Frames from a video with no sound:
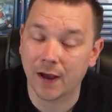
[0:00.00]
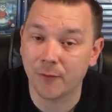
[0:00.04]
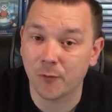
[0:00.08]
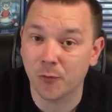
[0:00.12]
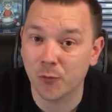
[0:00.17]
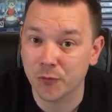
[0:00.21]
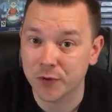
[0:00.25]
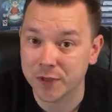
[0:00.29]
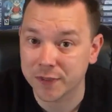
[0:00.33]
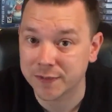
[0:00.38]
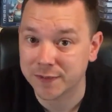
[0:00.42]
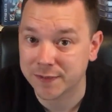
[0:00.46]

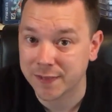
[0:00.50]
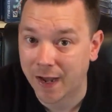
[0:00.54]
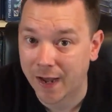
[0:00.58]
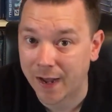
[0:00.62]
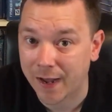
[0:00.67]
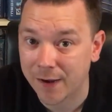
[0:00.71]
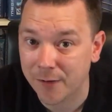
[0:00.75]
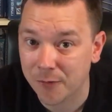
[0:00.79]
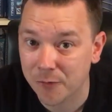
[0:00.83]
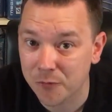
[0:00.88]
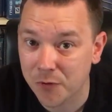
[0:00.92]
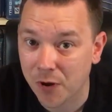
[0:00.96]
or this
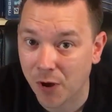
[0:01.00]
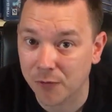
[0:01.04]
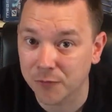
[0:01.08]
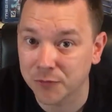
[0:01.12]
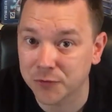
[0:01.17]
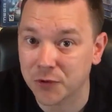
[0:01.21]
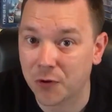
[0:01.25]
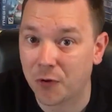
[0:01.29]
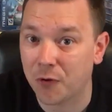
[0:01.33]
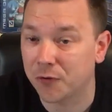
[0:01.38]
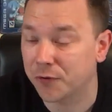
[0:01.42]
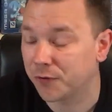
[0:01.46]
tale
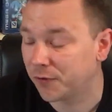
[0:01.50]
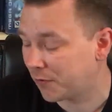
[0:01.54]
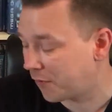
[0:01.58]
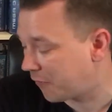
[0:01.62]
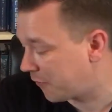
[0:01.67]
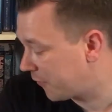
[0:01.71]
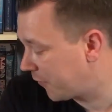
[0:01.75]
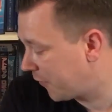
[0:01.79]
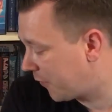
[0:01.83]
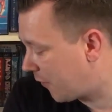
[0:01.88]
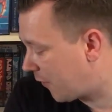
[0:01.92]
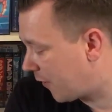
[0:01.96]
goes on and
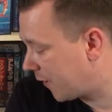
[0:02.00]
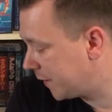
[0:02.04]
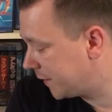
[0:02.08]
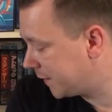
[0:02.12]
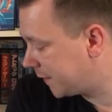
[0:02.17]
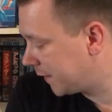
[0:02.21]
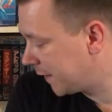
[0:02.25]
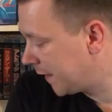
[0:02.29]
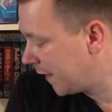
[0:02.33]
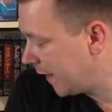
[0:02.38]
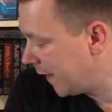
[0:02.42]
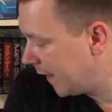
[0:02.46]
on,
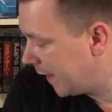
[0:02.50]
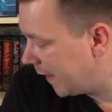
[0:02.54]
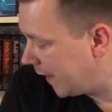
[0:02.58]
guys,